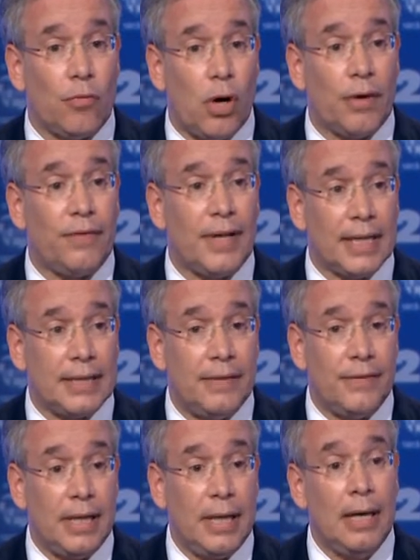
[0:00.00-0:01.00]
in wrongful
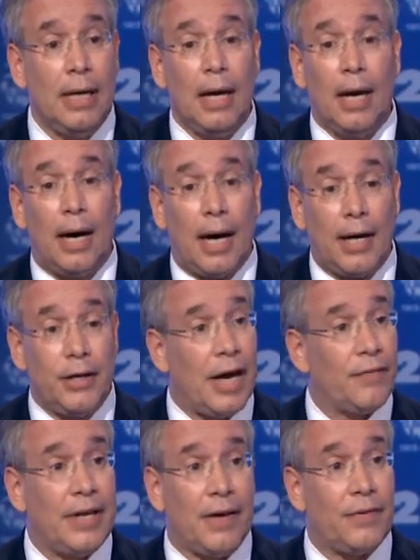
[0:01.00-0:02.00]
activity, You
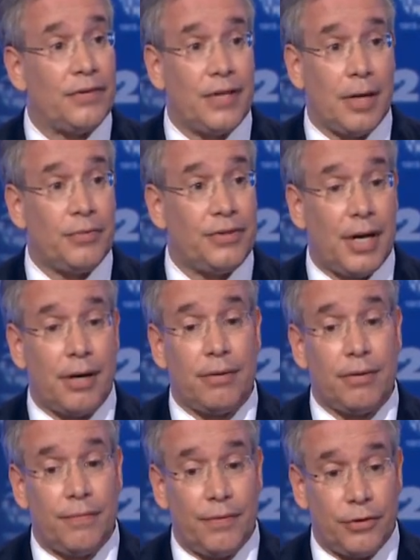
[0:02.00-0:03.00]
have to have the same
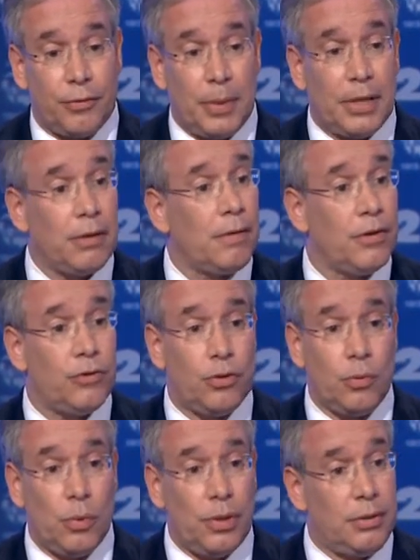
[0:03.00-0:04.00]
standard for the speaker as
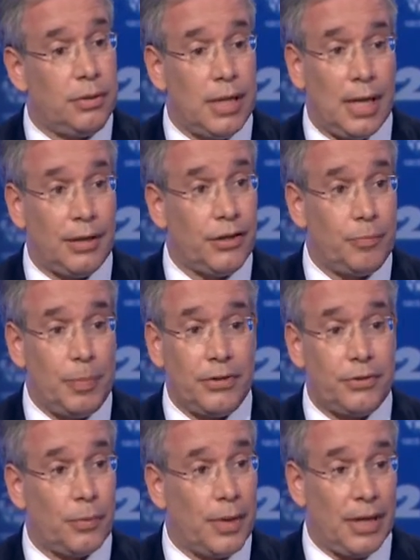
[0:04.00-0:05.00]
you would to Eliot
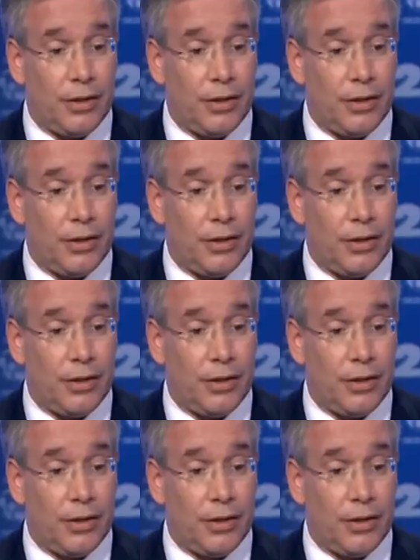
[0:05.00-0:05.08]
Spitzer. When